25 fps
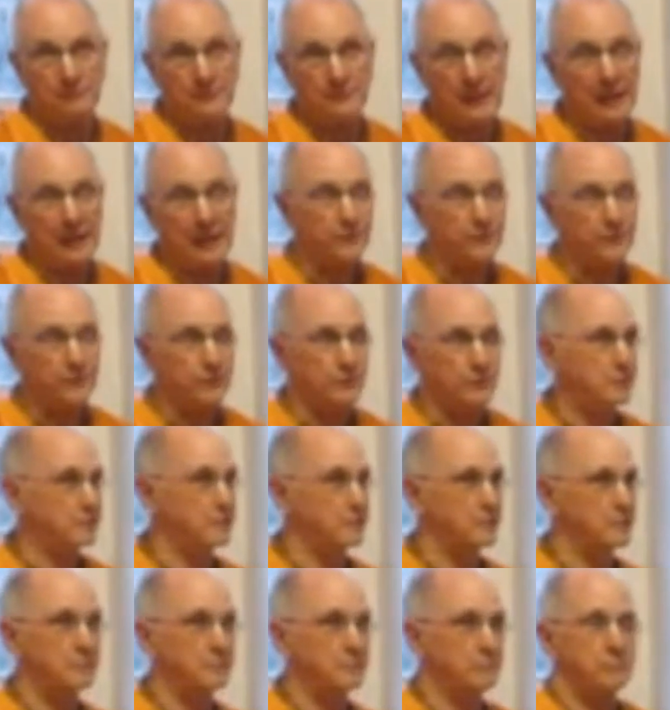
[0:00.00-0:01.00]

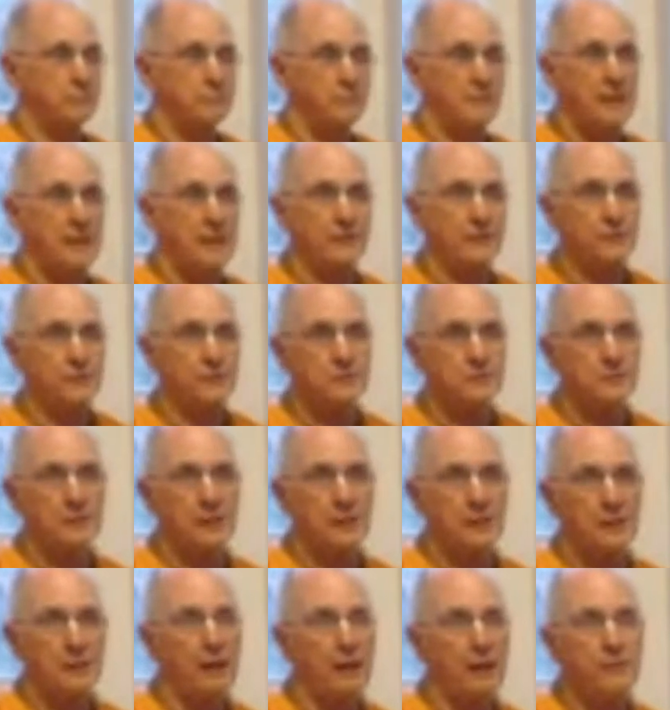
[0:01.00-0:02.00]
That's
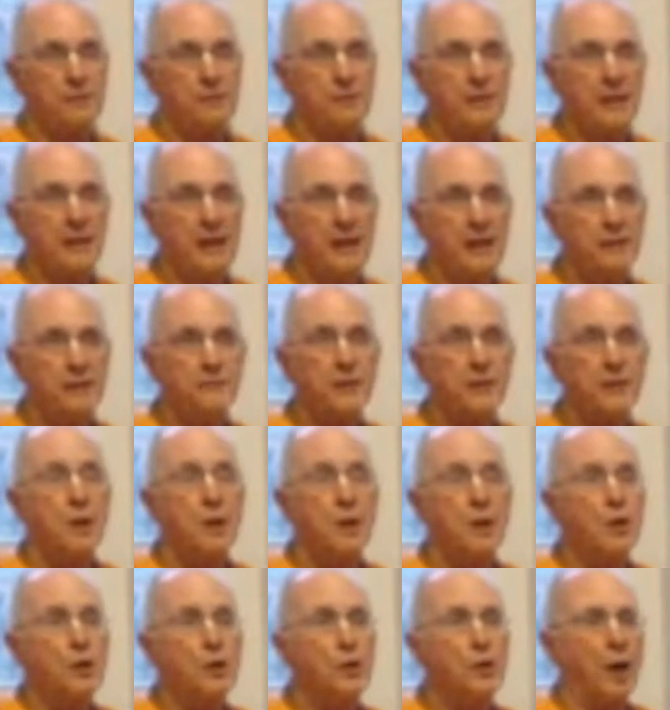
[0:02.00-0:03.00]
how they behave.
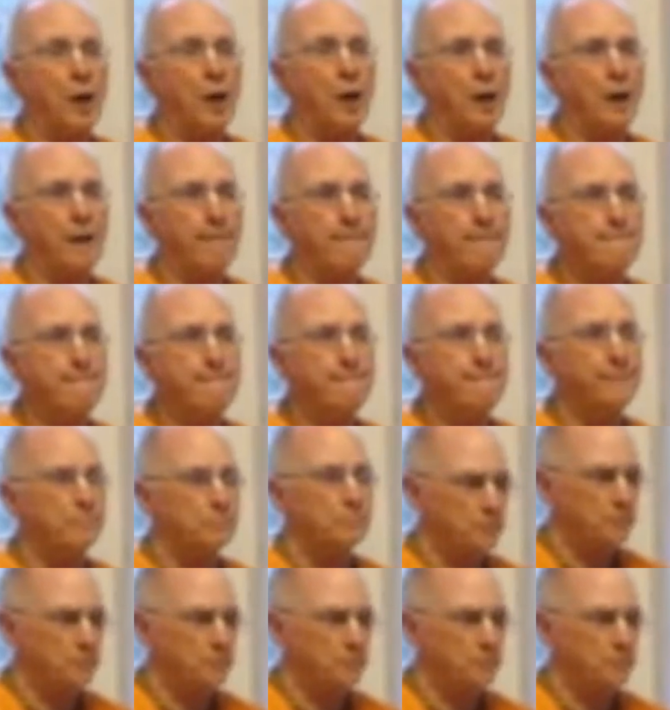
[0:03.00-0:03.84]
And